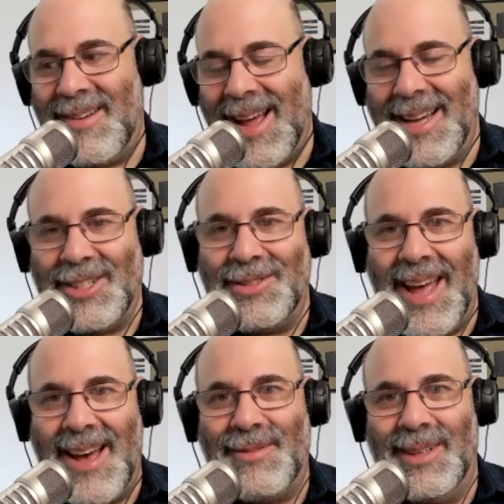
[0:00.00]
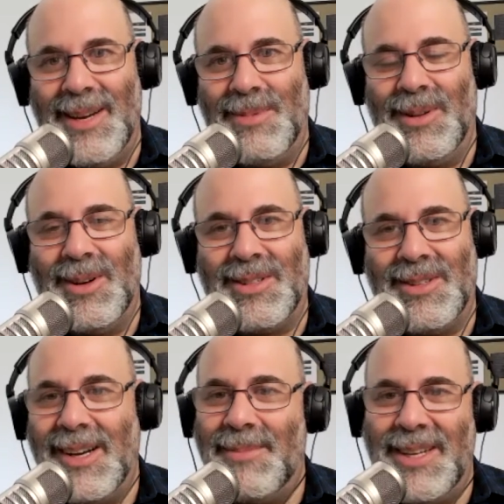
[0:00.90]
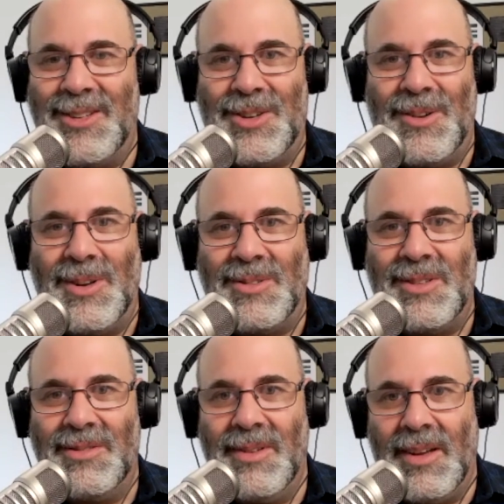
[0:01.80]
I actually have the labor laws. They're going to be in the show notes.